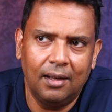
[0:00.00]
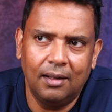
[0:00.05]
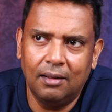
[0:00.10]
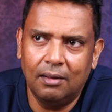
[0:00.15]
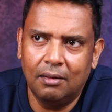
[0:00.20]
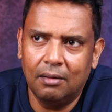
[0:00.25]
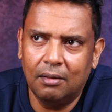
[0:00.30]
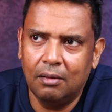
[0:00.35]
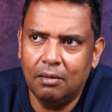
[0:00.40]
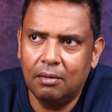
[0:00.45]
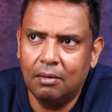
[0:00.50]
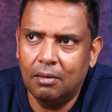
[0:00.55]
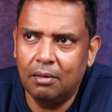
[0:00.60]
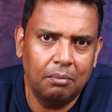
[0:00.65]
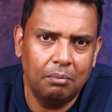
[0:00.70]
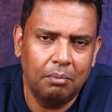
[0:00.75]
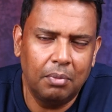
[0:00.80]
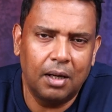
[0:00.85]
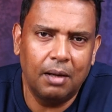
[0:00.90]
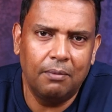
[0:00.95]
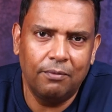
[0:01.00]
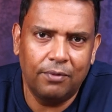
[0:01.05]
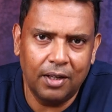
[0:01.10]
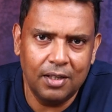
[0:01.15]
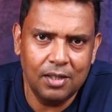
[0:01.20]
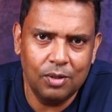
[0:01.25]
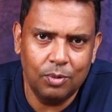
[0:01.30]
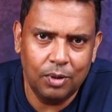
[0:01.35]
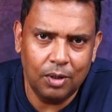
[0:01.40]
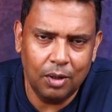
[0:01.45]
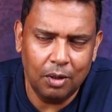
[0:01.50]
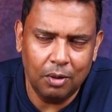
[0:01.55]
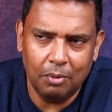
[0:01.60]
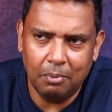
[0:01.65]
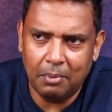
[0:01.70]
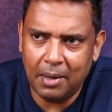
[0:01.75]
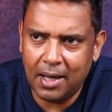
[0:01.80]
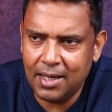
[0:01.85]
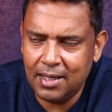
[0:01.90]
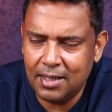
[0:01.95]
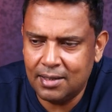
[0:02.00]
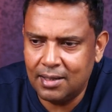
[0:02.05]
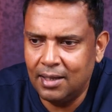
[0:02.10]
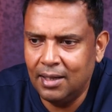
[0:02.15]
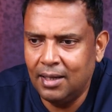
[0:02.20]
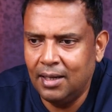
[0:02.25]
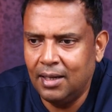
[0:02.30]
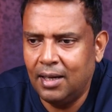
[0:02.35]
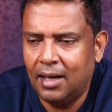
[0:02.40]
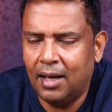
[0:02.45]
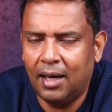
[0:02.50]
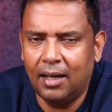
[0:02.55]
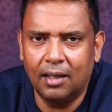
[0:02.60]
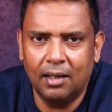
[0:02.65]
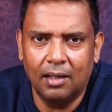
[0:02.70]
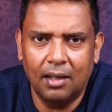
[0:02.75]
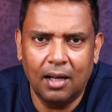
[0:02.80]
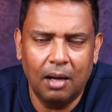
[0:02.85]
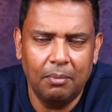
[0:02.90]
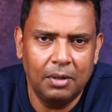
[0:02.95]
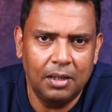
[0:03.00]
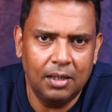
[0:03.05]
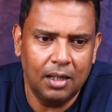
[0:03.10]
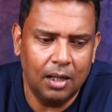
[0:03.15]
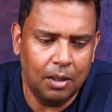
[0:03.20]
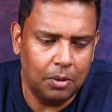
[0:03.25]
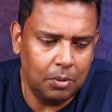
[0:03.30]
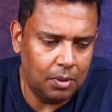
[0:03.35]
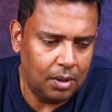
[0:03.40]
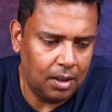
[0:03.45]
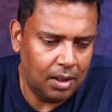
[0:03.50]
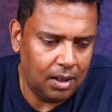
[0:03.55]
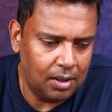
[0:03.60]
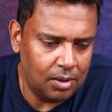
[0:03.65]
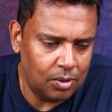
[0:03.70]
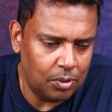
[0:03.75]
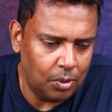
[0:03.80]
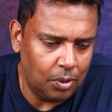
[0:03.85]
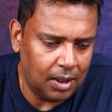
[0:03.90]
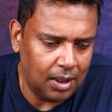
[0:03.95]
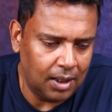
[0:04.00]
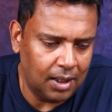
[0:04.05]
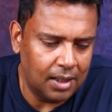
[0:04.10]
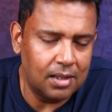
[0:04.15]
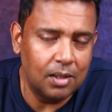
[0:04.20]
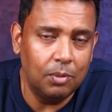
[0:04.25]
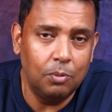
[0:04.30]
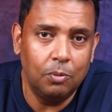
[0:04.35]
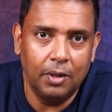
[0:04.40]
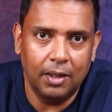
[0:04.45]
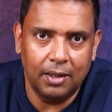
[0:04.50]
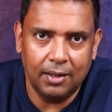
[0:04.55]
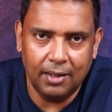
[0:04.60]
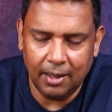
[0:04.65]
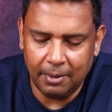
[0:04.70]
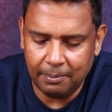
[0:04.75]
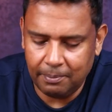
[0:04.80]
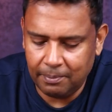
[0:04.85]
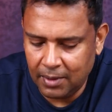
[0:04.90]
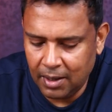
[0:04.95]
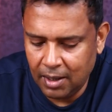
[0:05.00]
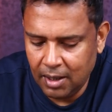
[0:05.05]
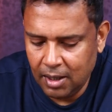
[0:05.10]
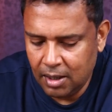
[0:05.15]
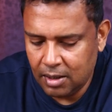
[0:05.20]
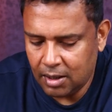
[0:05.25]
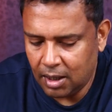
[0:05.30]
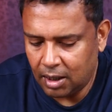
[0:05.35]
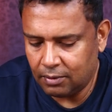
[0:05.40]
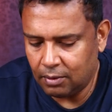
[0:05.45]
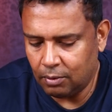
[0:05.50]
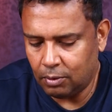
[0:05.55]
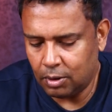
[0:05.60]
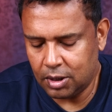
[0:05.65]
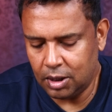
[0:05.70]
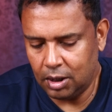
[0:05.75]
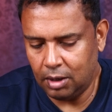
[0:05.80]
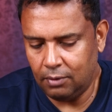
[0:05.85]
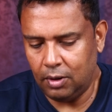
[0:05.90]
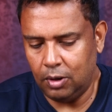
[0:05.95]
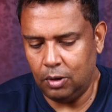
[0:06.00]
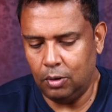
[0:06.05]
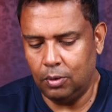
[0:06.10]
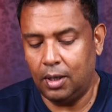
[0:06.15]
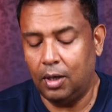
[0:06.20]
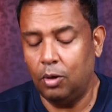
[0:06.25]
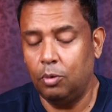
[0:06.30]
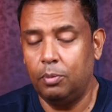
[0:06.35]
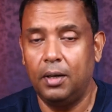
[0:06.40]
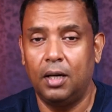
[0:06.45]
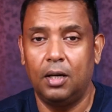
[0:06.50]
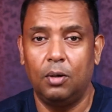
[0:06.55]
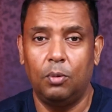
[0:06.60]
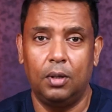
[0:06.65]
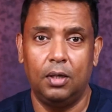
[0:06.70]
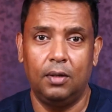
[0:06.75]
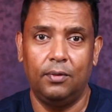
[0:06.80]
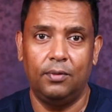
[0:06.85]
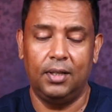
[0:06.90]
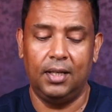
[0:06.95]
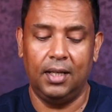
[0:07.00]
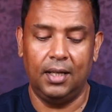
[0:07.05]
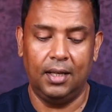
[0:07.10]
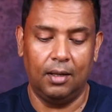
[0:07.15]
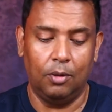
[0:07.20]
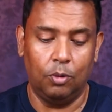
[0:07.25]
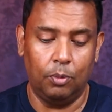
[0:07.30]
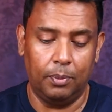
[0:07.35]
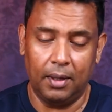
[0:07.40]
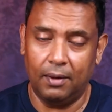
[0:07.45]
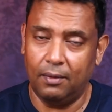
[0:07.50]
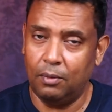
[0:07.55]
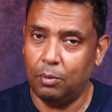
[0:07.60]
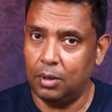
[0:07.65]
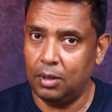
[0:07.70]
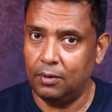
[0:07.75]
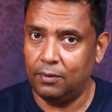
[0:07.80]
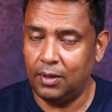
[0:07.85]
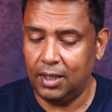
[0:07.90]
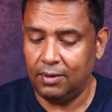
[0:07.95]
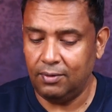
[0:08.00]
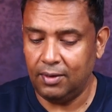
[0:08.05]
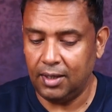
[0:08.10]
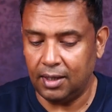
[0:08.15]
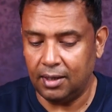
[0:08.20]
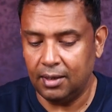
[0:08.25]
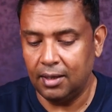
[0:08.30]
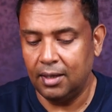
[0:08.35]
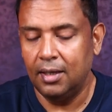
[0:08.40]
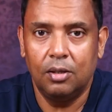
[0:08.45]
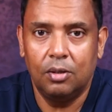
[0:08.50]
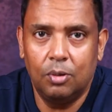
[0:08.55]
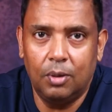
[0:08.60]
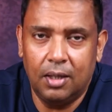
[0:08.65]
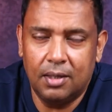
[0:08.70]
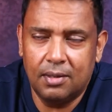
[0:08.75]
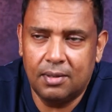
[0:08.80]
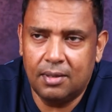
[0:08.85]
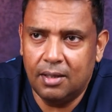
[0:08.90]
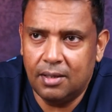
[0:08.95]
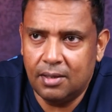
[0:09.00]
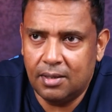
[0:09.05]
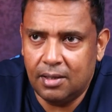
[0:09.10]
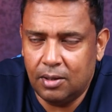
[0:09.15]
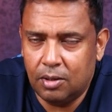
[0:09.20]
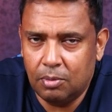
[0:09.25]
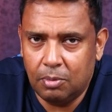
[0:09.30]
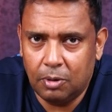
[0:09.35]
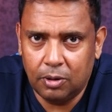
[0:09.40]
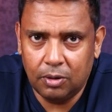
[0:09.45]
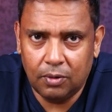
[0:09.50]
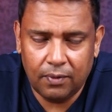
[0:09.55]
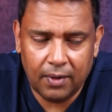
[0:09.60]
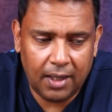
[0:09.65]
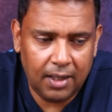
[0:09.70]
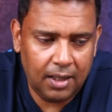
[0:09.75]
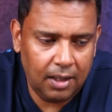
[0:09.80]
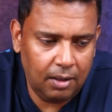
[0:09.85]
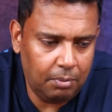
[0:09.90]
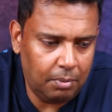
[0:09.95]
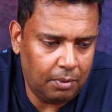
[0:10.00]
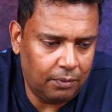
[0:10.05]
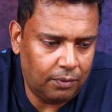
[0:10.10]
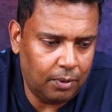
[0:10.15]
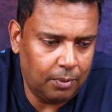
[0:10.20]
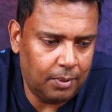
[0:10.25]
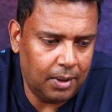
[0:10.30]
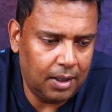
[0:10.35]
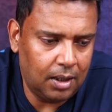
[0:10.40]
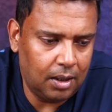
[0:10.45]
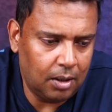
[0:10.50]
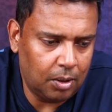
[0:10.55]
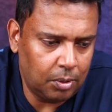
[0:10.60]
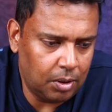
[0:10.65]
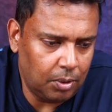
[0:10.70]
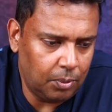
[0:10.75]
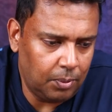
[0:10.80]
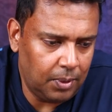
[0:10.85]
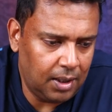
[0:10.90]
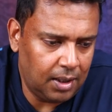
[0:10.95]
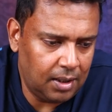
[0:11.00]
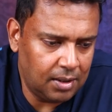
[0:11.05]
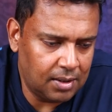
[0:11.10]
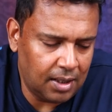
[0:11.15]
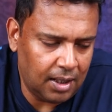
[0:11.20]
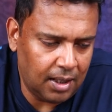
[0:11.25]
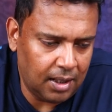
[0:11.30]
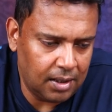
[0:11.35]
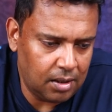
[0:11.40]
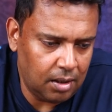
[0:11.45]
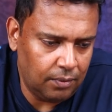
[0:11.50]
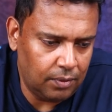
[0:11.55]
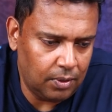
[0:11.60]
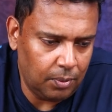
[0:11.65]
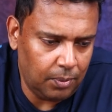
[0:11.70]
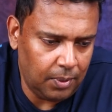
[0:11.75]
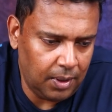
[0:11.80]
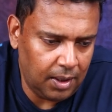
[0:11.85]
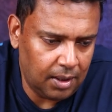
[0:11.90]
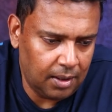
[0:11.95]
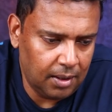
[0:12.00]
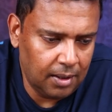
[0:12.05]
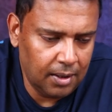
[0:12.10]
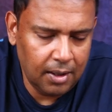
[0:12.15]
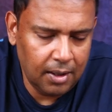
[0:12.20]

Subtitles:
and become friends with your mind and calm it down so you can get some work done. Thanks for watching the video. I hope you had a wonderful day. I hope you have a wonderful evening. Today is Thursday. Tomorrow is Friday. Before we end out the week, it's the last day of the week.